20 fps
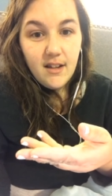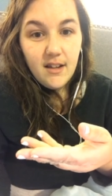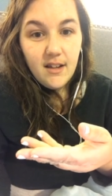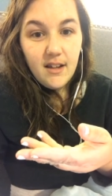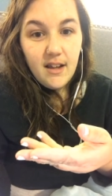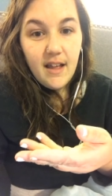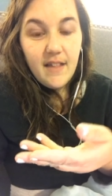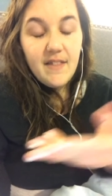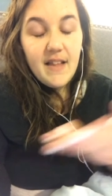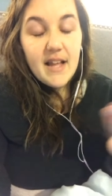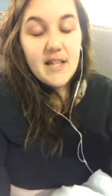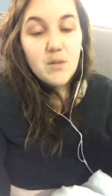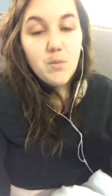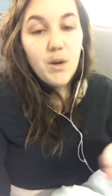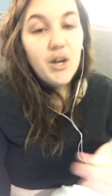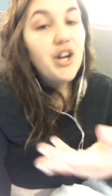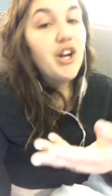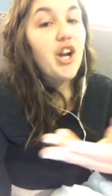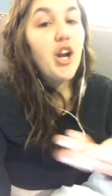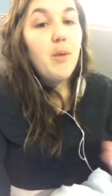And that's
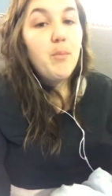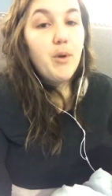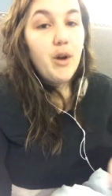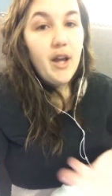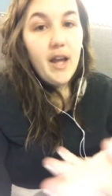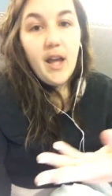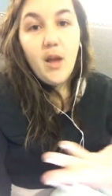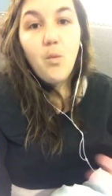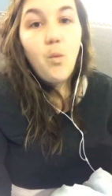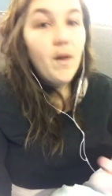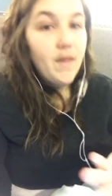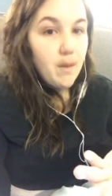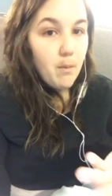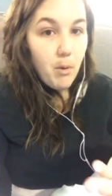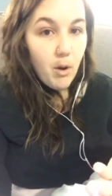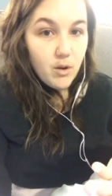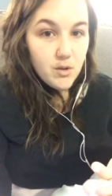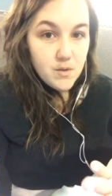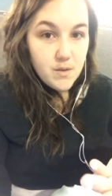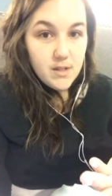where you're going to put in what the
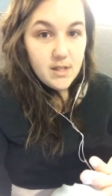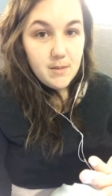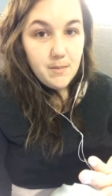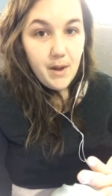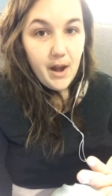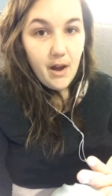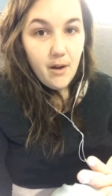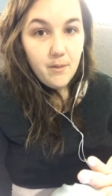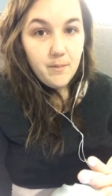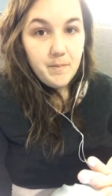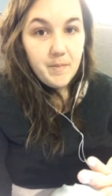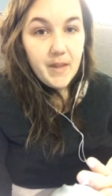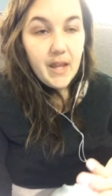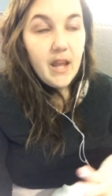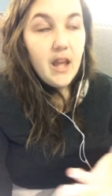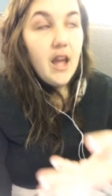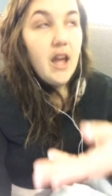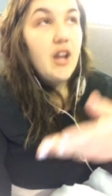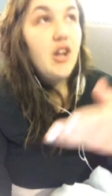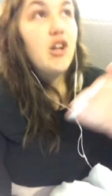post is about.
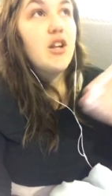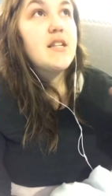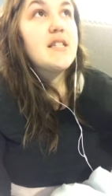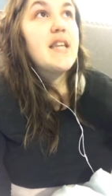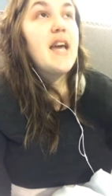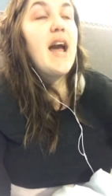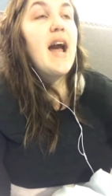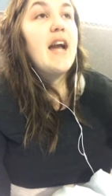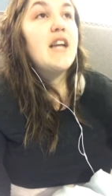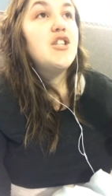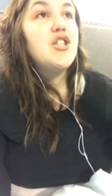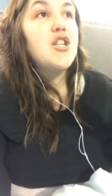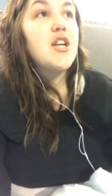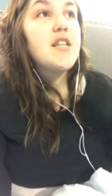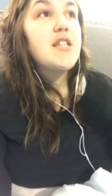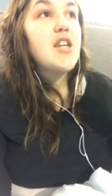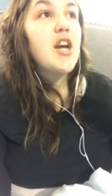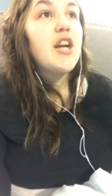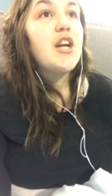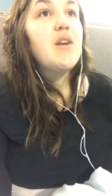And you're going to say, I
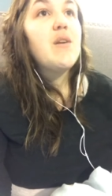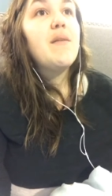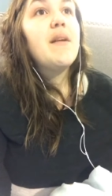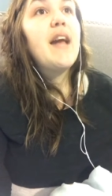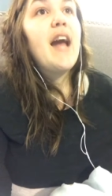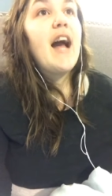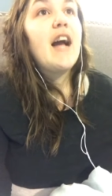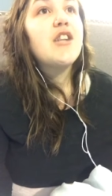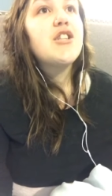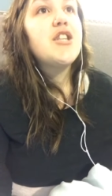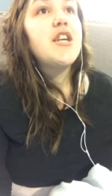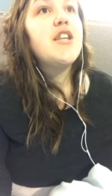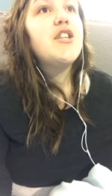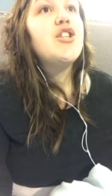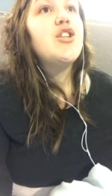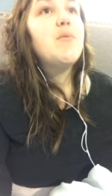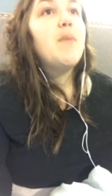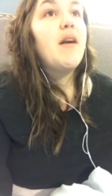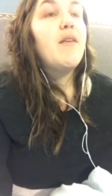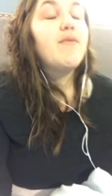just saw your reaction
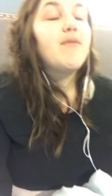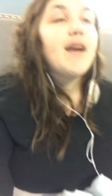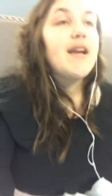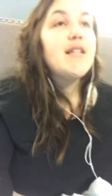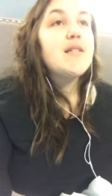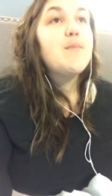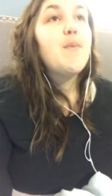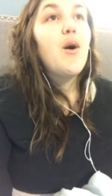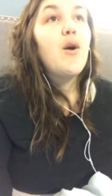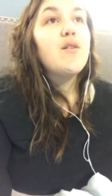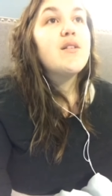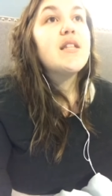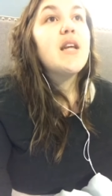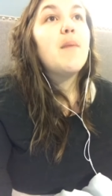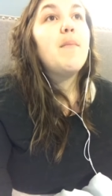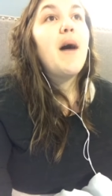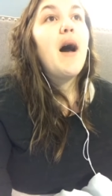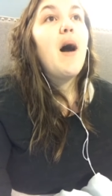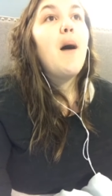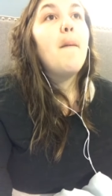to my friend's post
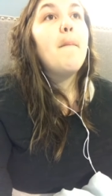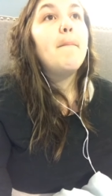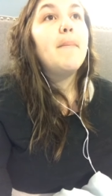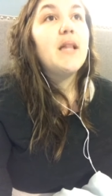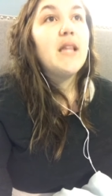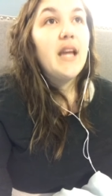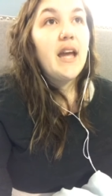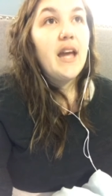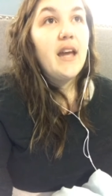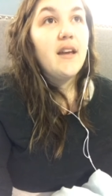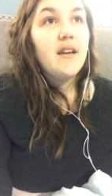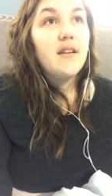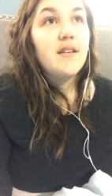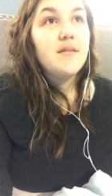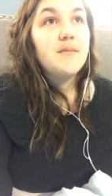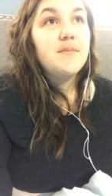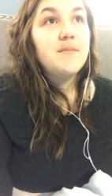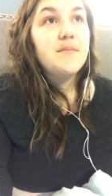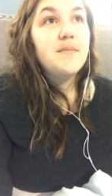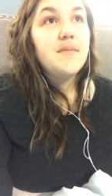about blank.
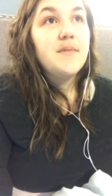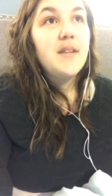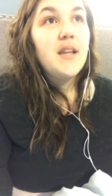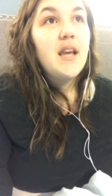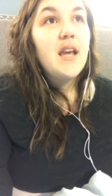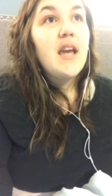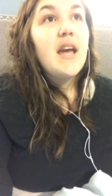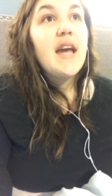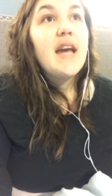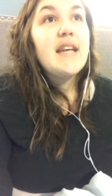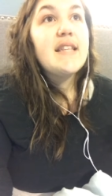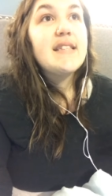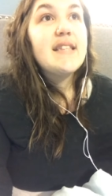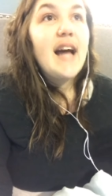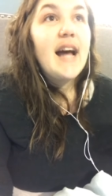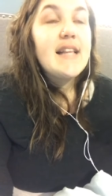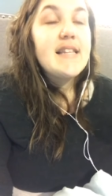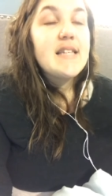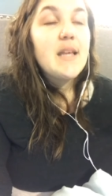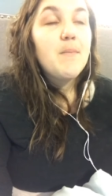Is
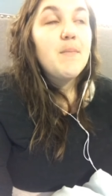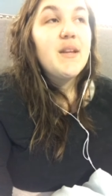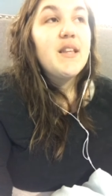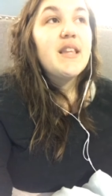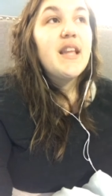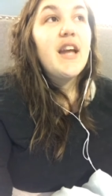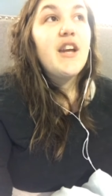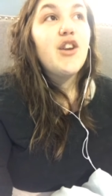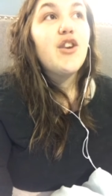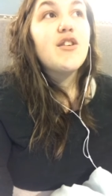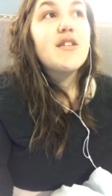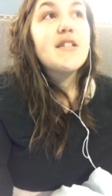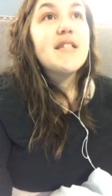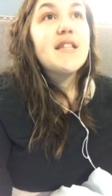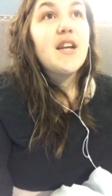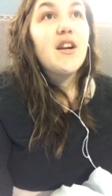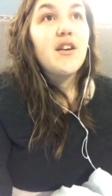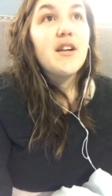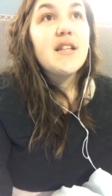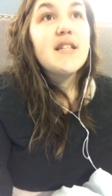that something that you're
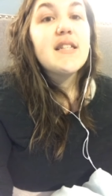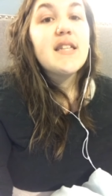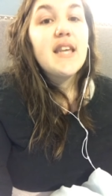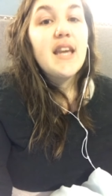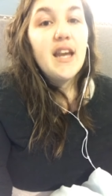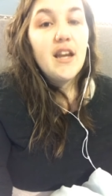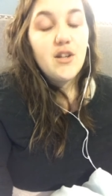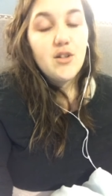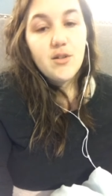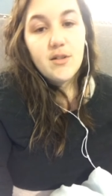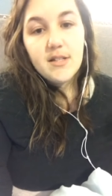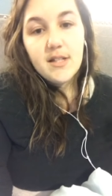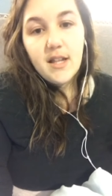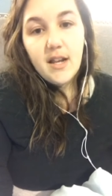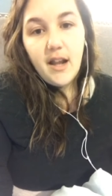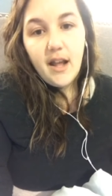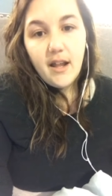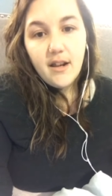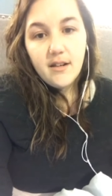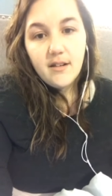seriously interested
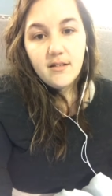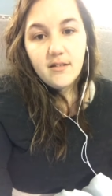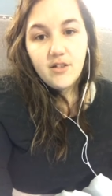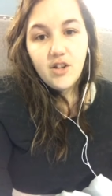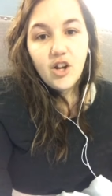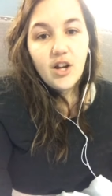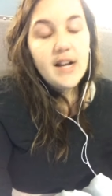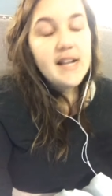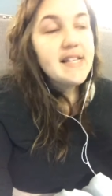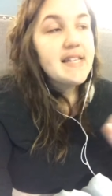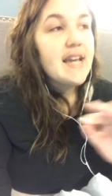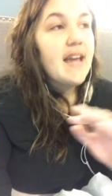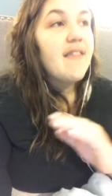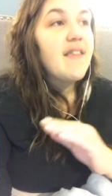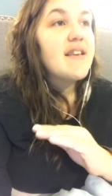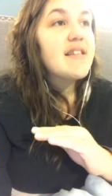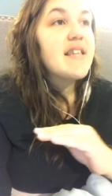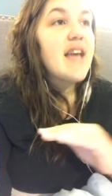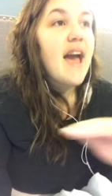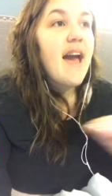in? You're going to say
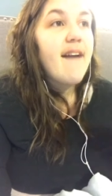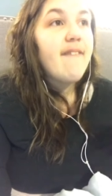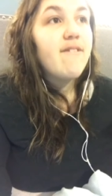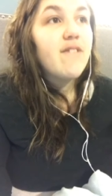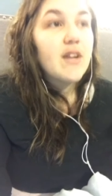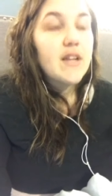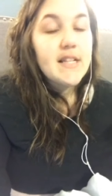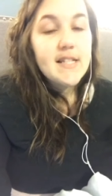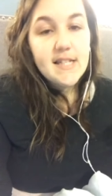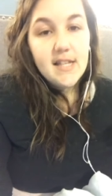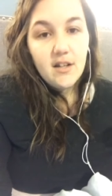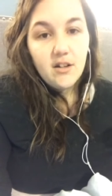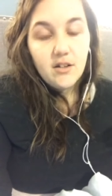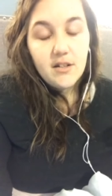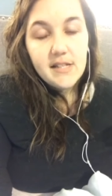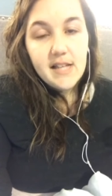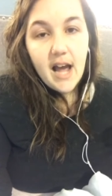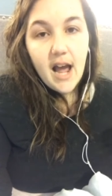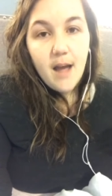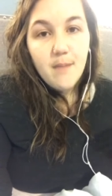this every
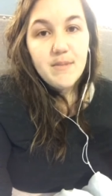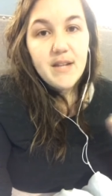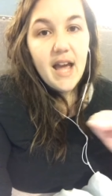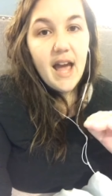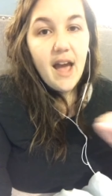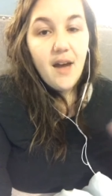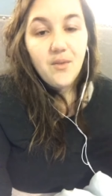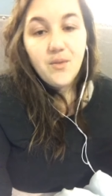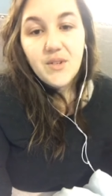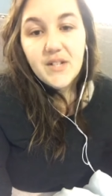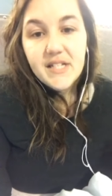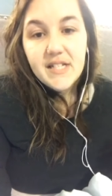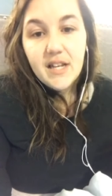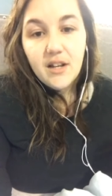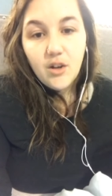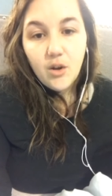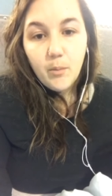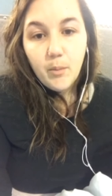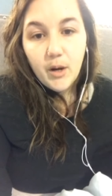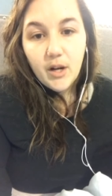single time to every
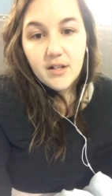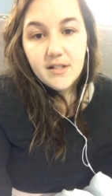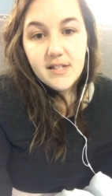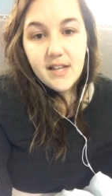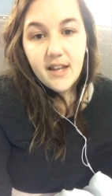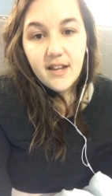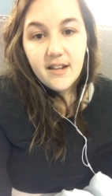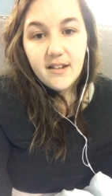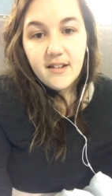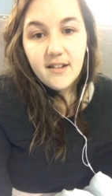single person.